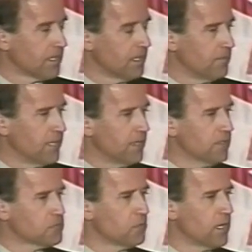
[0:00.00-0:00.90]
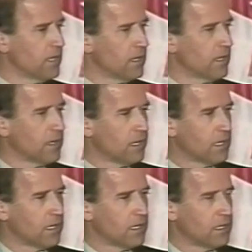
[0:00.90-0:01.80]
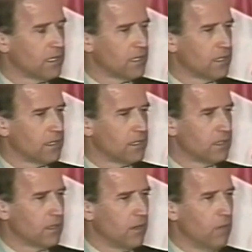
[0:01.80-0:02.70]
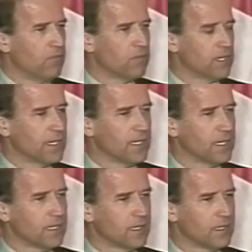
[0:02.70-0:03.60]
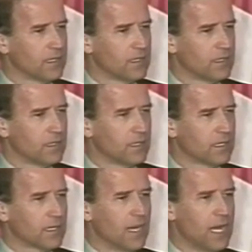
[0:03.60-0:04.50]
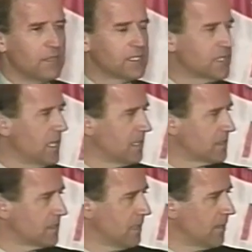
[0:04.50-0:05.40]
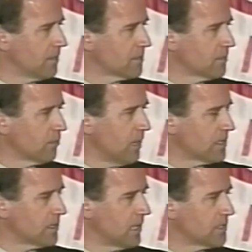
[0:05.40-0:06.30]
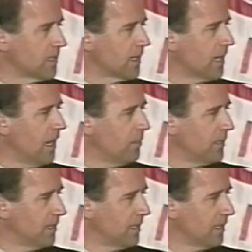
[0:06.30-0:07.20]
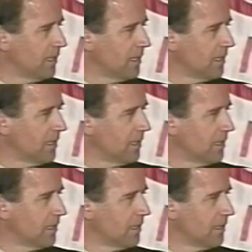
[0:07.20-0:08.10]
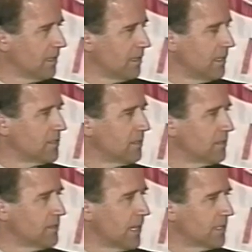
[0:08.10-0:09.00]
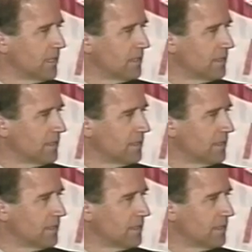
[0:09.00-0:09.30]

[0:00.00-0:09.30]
But here's where, hopefully, common sense enters the process and comedy is interjected